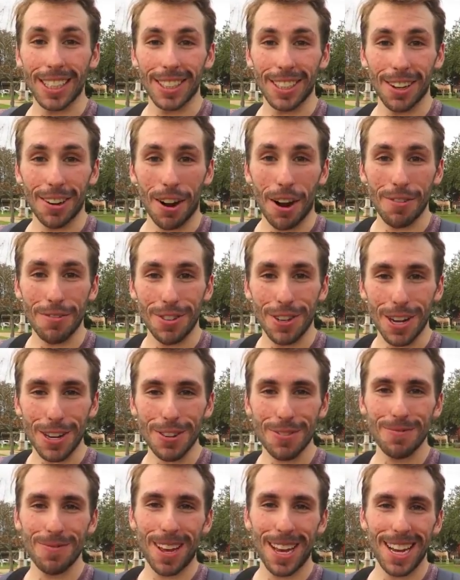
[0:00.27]
so I've
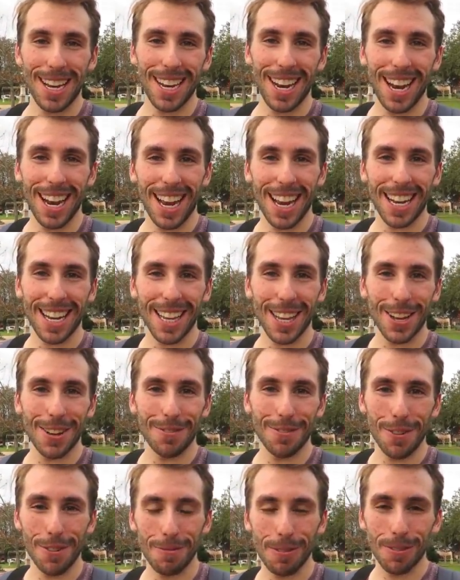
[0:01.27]
just been in
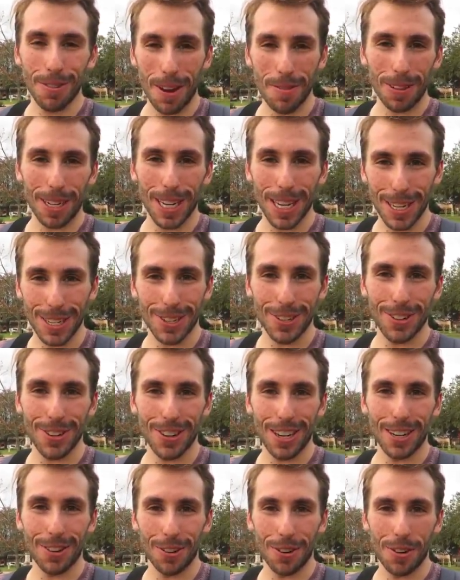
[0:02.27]
the Forbes family
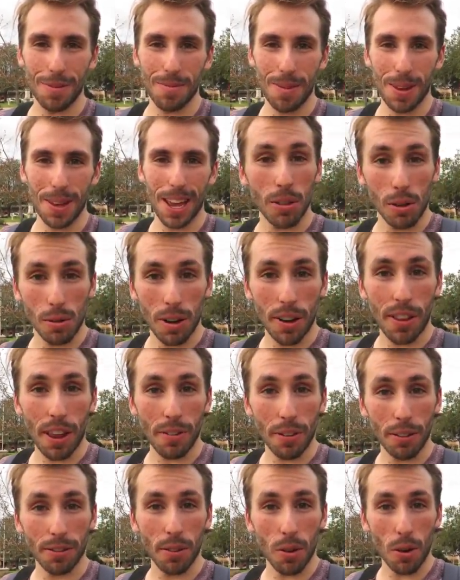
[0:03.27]
history group. We were in
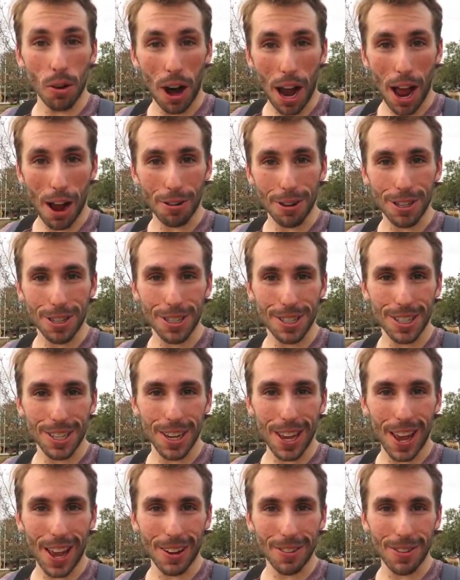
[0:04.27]
there for 4 hours
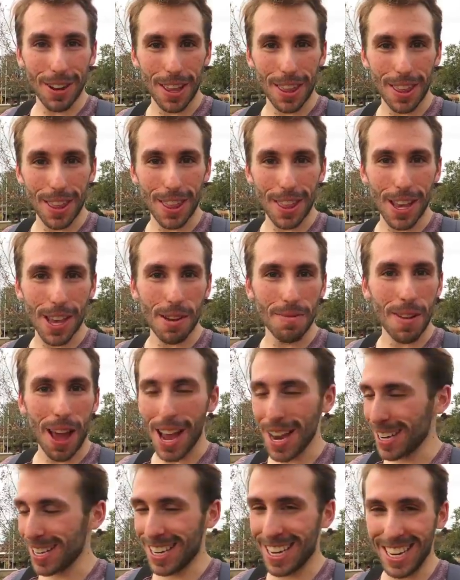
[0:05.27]
with the
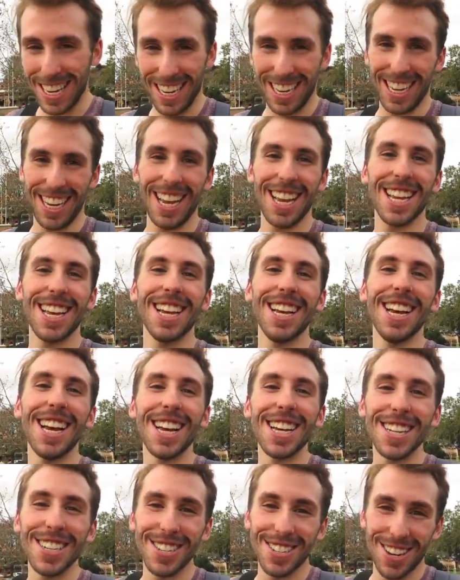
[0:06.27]
amazing
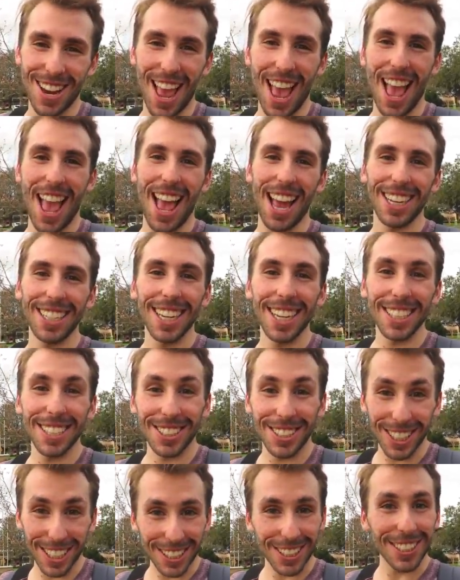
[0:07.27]
Jan,
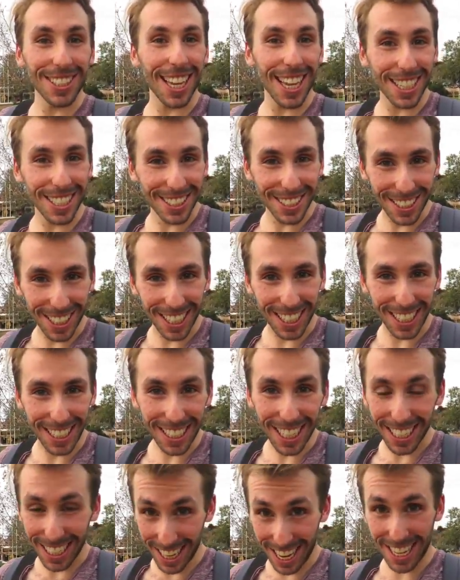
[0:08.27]
Jill and
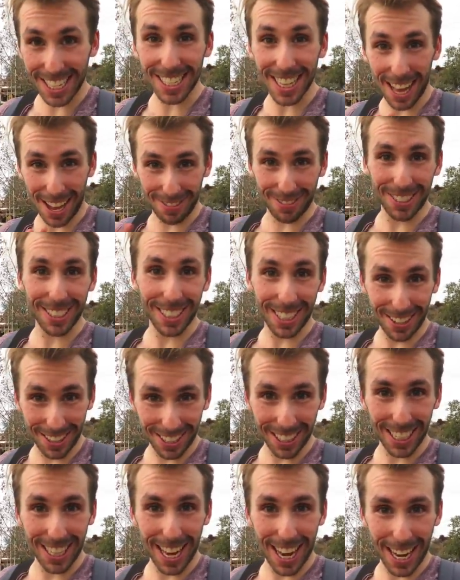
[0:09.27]
Jean. Yes, that was
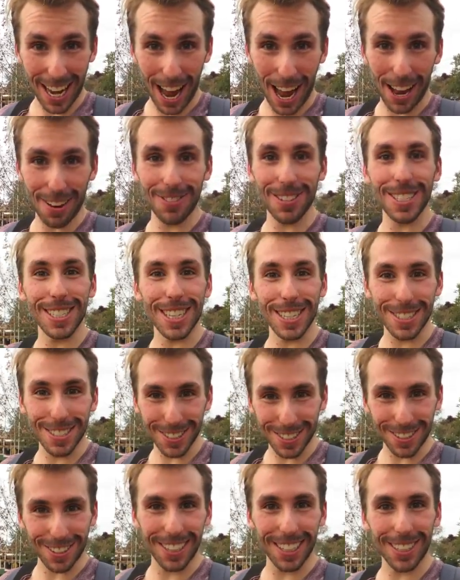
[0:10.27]
really their names.
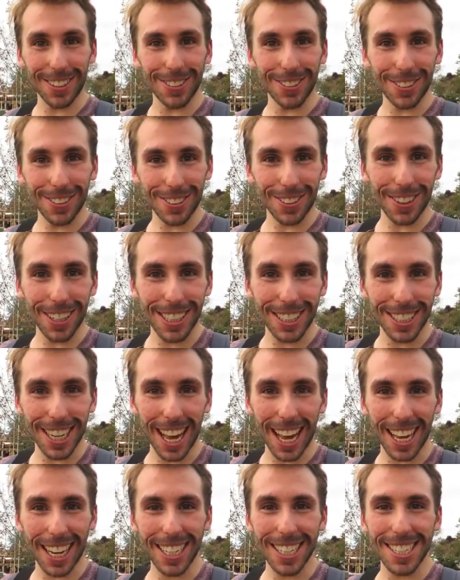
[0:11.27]
There's all three
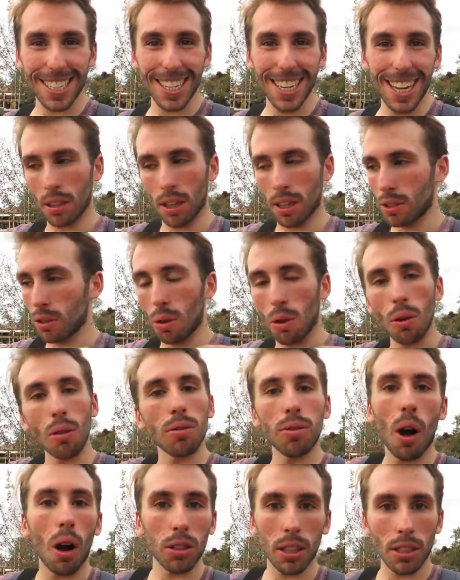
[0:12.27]
J's. It's all
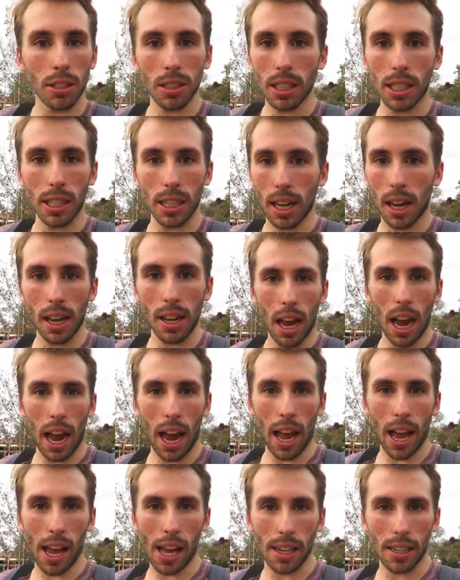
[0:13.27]
volunteer
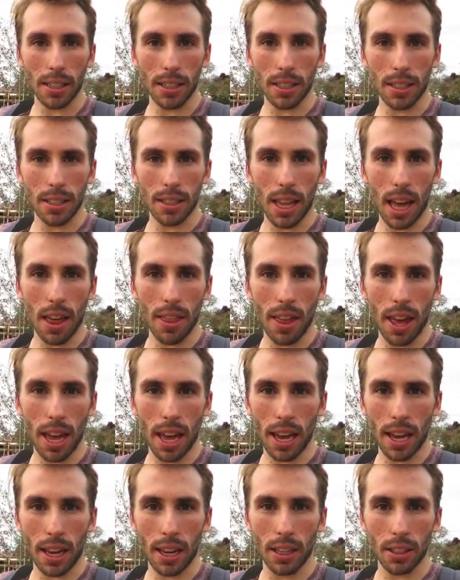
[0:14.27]
and they're
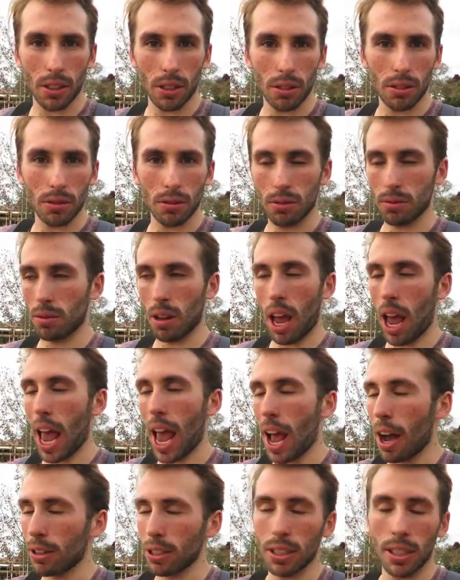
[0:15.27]
there
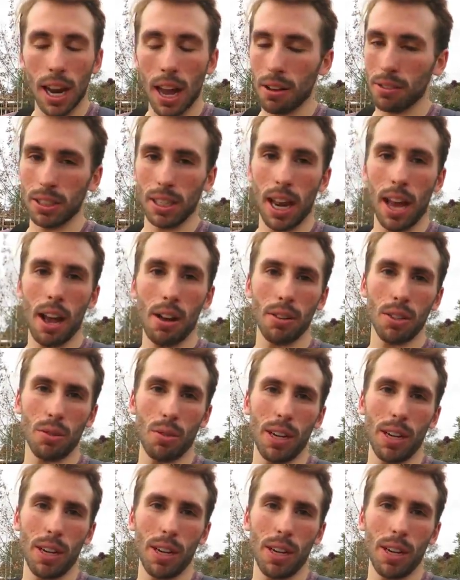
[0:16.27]
hours and hours and hours